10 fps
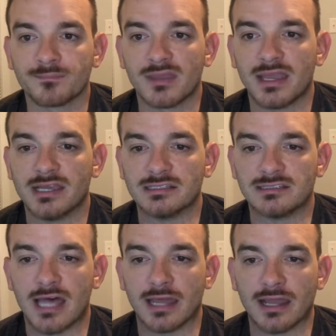is
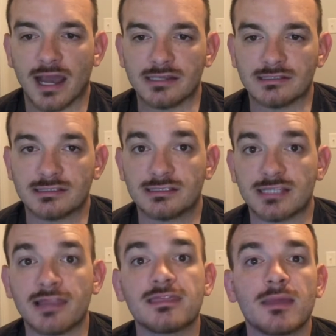that I
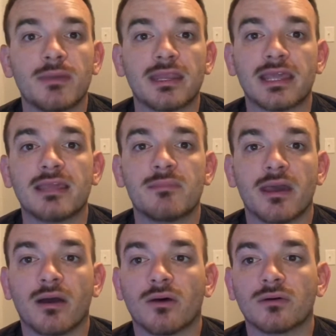sent them an
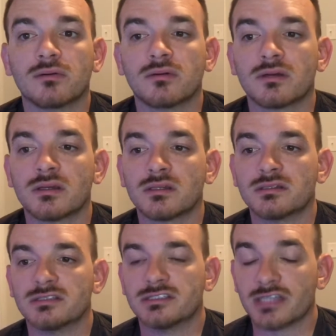email
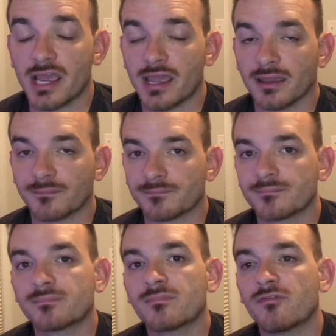saying,
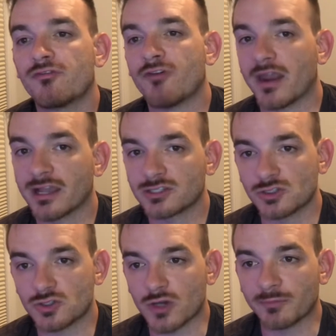FedEx
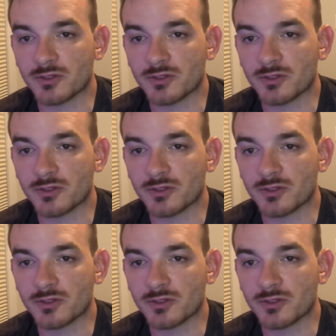just dropped this